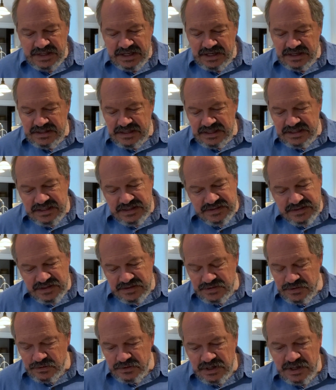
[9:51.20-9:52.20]
And then he says,
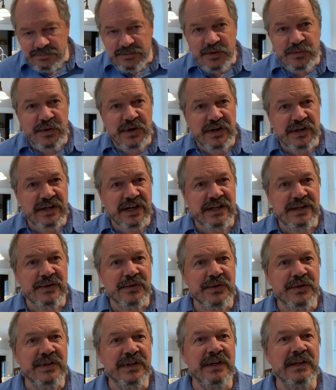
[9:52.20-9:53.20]
don't get me wrong, I
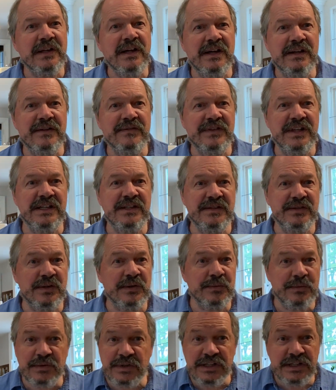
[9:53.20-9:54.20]
know that a lot of things are
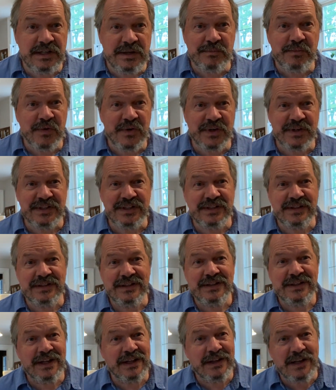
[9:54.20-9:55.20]
really important.
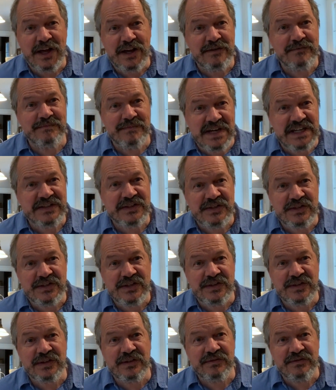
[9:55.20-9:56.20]
A lot of
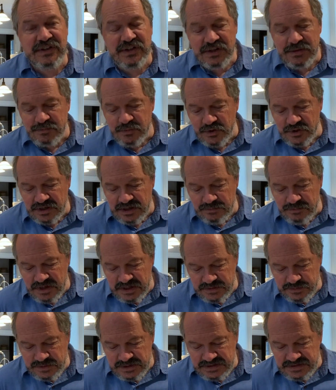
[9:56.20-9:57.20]
messages are very important and
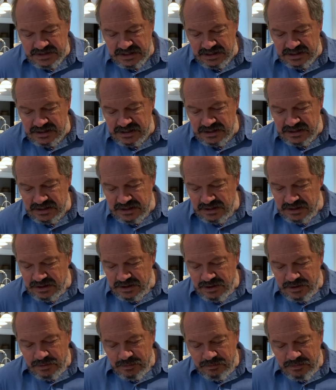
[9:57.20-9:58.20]
must be said.
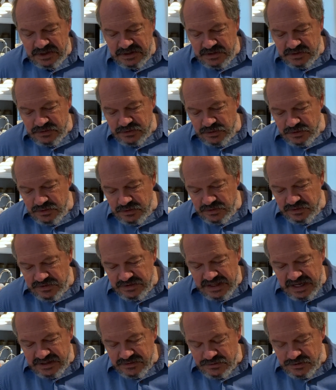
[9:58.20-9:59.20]
But that
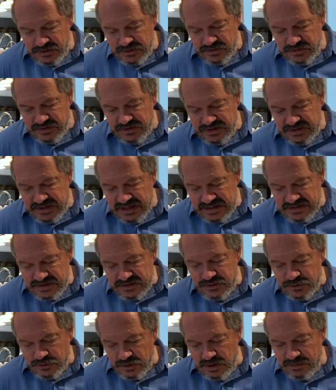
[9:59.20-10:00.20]
truth
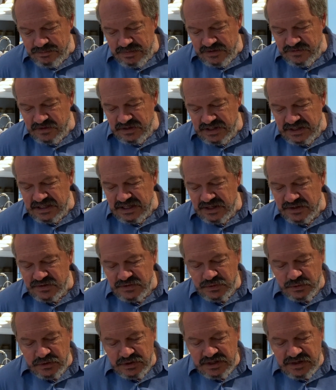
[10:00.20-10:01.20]
doesn't trump everything
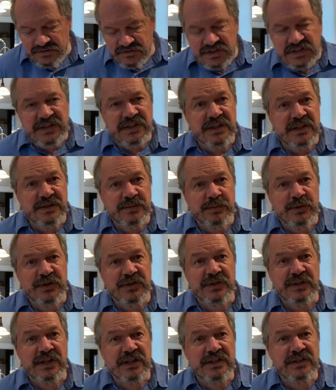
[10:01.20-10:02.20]
else or give us an
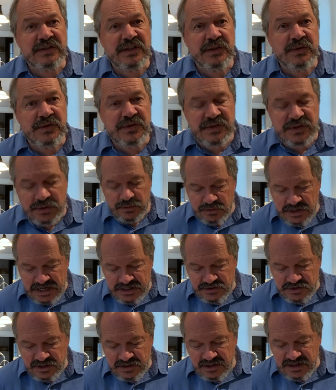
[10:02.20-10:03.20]
excuse
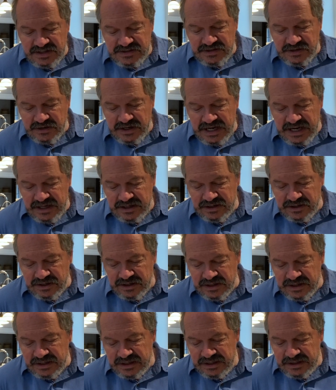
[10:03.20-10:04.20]
rationalize our
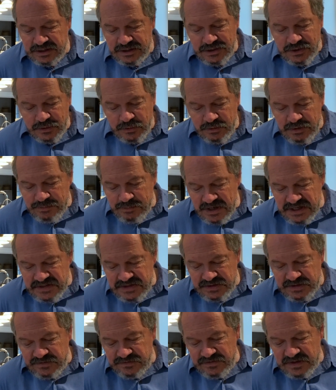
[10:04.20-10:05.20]
anger. We
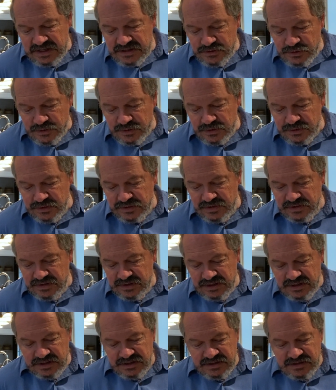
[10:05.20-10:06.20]
must defend truth,
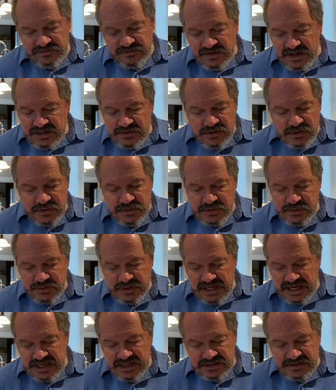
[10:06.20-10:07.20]
defend those who
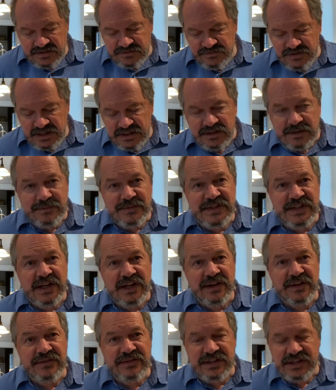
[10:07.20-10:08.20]
can't defend
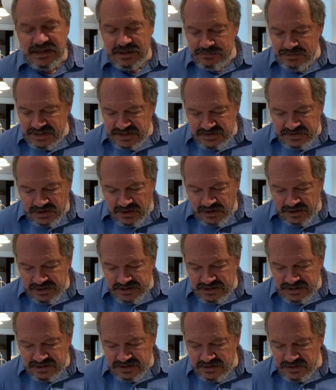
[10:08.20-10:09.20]
themselves, and be
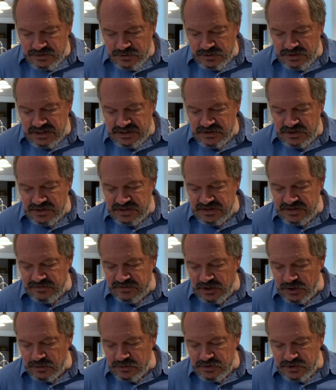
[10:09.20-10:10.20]
solid in the traditions of
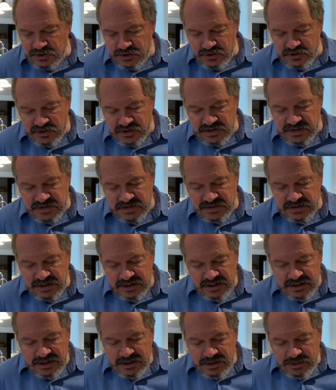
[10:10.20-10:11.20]
our own churches.
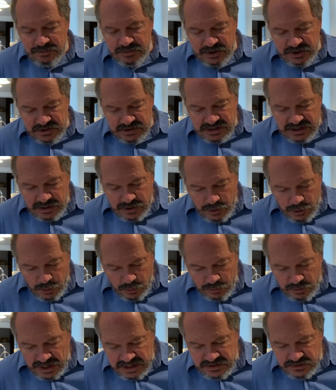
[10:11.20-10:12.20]
But
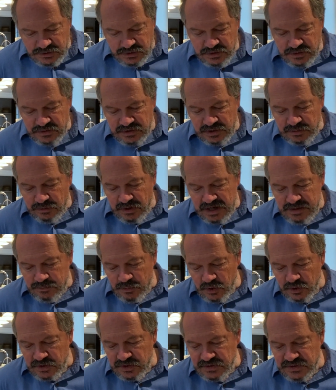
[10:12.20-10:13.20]
right truth and right
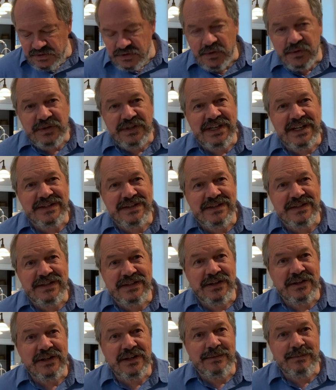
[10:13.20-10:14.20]
morals don't
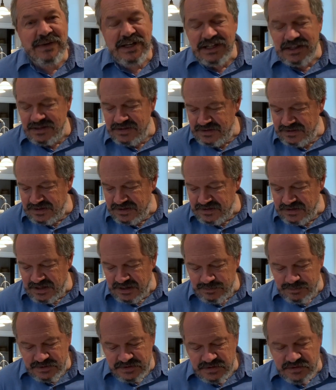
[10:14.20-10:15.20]
necessarily make us
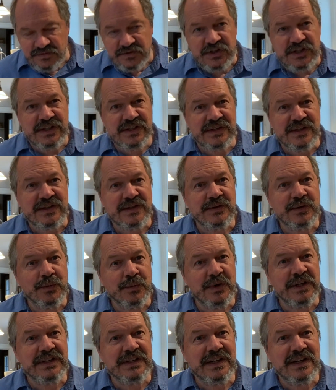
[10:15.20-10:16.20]
disciples of Jesus.
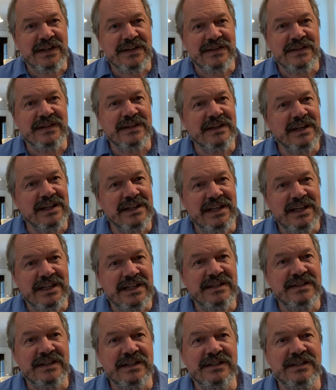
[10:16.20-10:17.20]
What does? And then
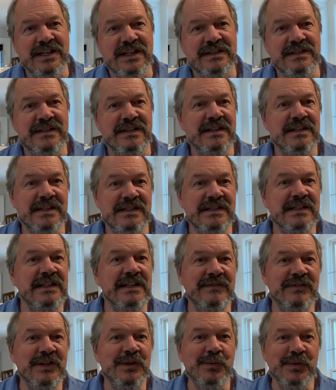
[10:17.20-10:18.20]
he suggests that it's
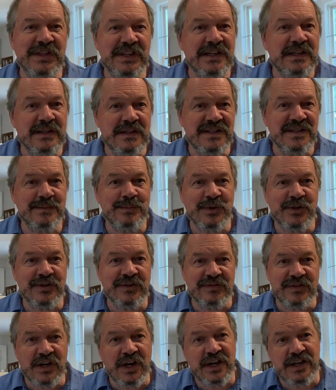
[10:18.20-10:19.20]
living within the Spirit
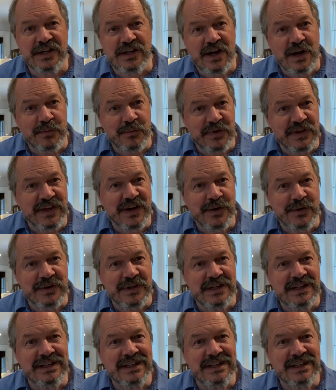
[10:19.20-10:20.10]
of God, not without.